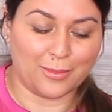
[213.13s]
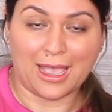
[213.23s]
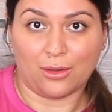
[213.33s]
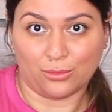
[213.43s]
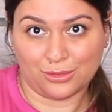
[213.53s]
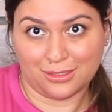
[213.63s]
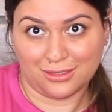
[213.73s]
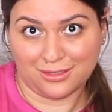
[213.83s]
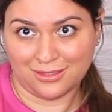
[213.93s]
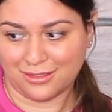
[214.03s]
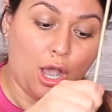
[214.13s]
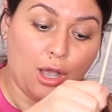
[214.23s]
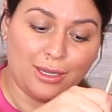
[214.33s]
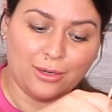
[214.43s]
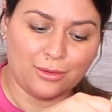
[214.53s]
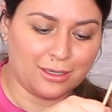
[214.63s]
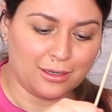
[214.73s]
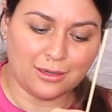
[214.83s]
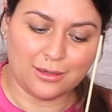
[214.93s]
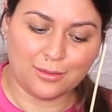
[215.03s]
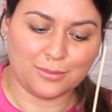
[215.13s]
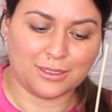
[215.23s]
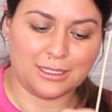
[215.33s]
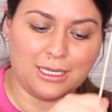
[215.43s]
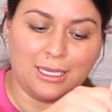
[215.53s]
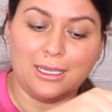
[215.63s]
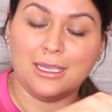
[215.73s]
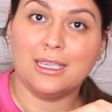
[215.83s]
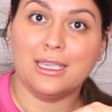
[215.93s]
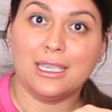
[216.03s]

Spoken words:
some out. Oh, here it comes. See?